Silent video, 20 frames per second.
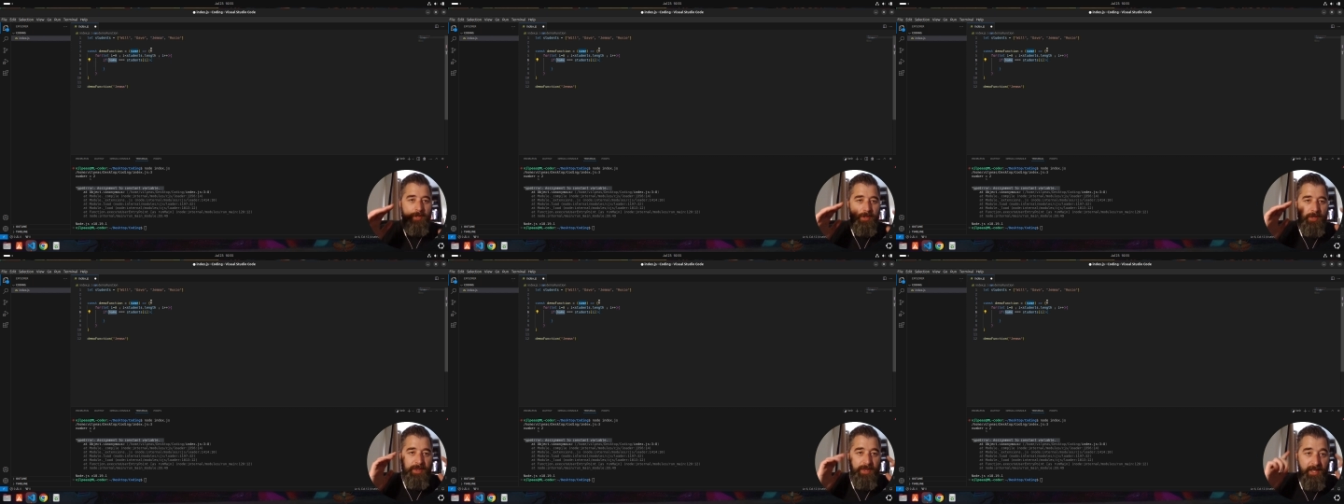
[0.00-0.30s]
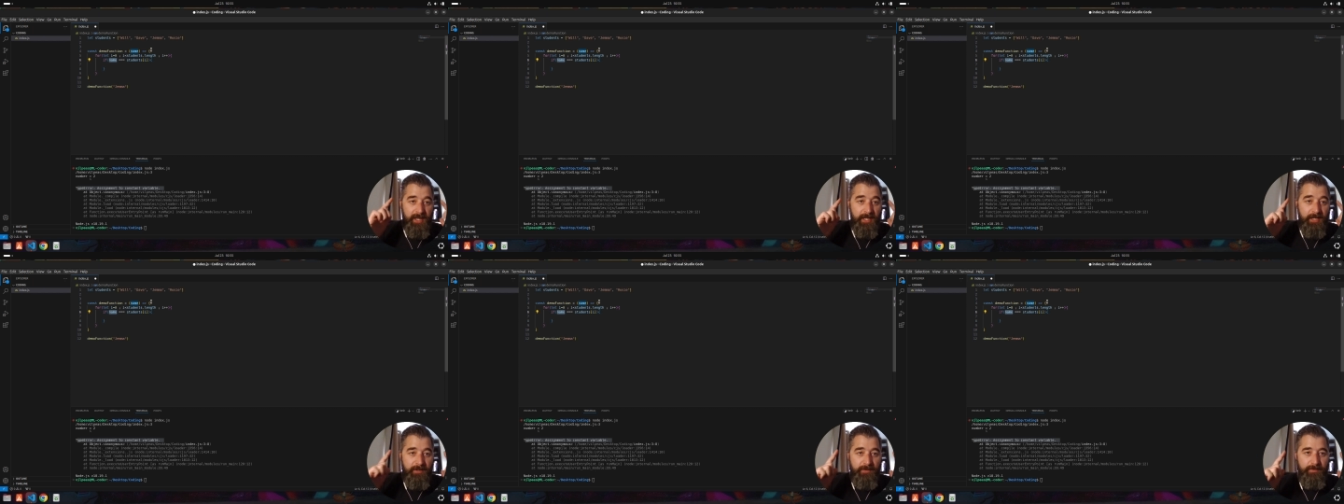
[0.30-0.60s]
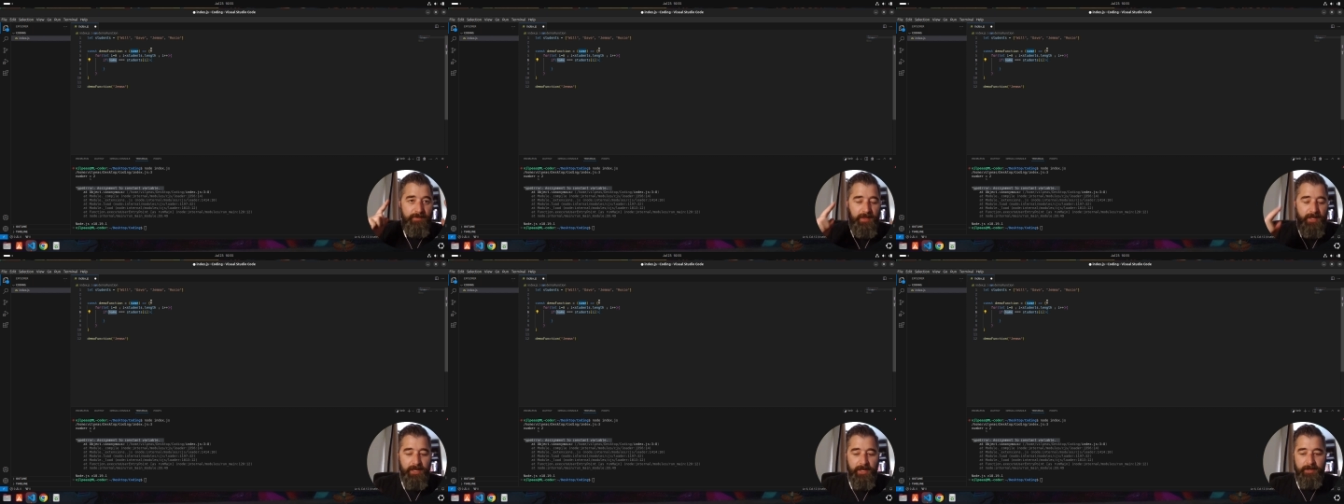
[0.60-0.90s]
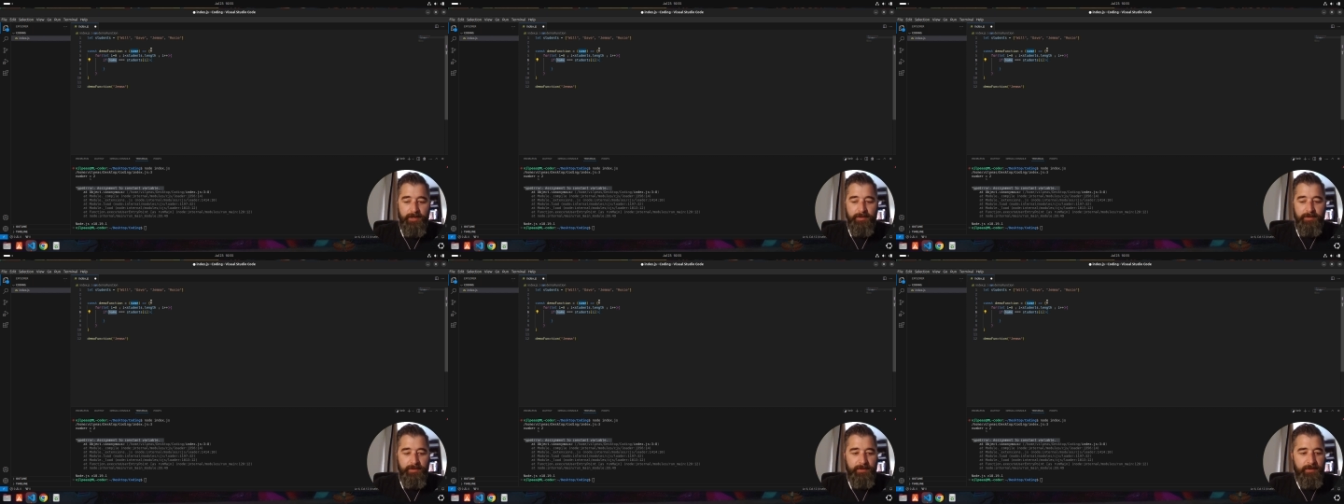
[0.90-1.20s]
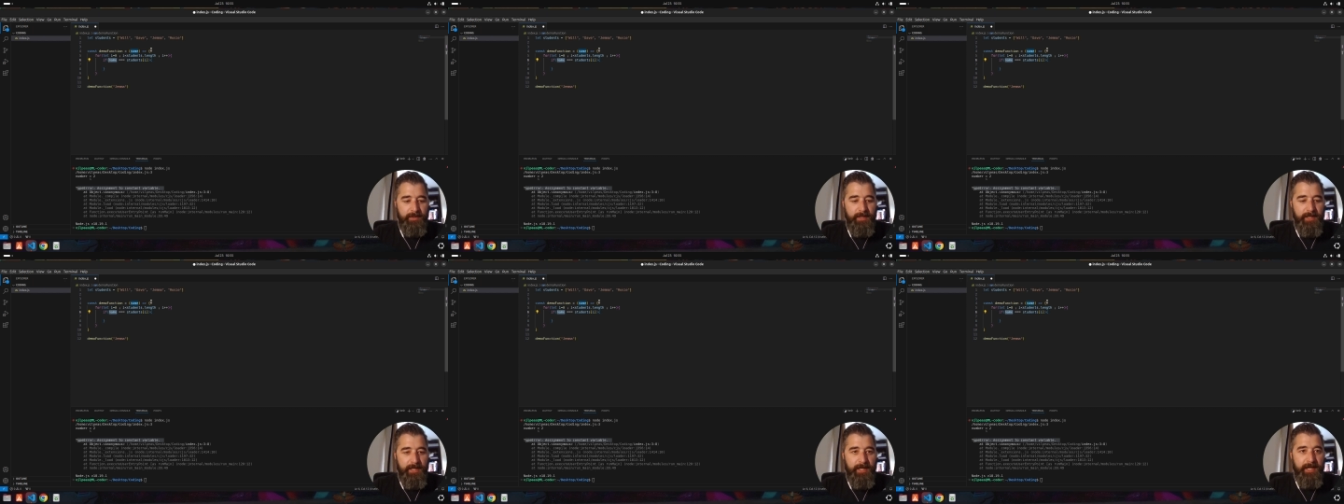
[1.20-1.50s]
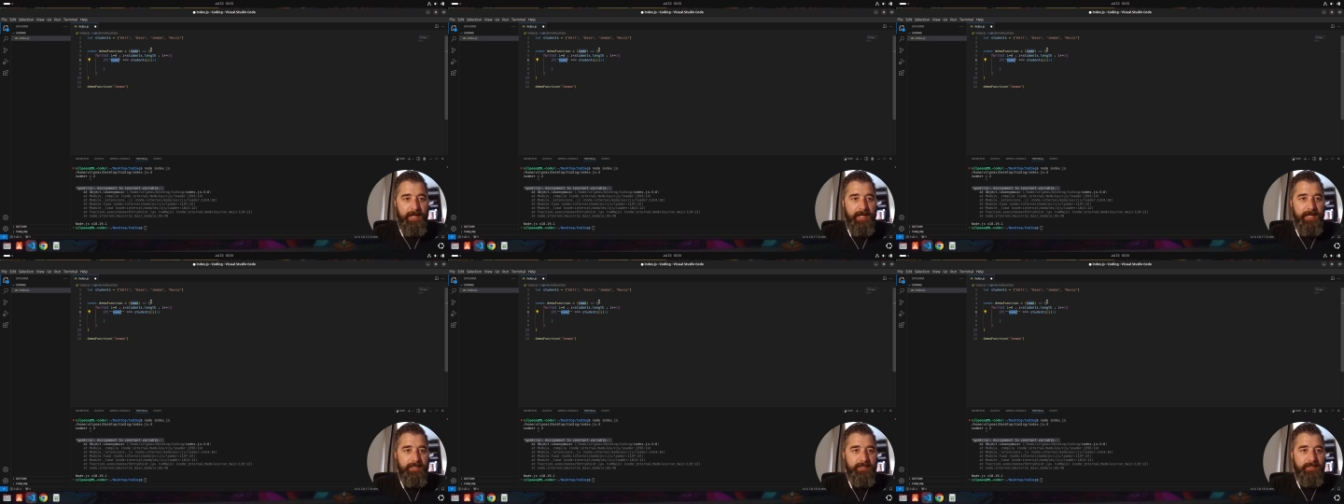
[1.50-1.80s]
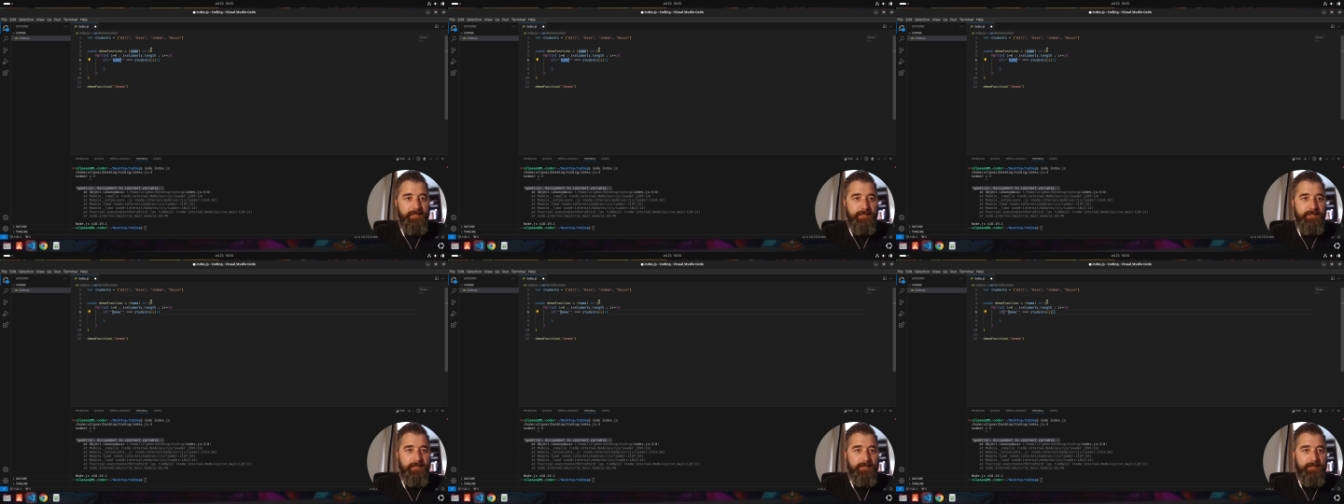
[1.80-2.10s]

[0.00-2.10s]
think of that as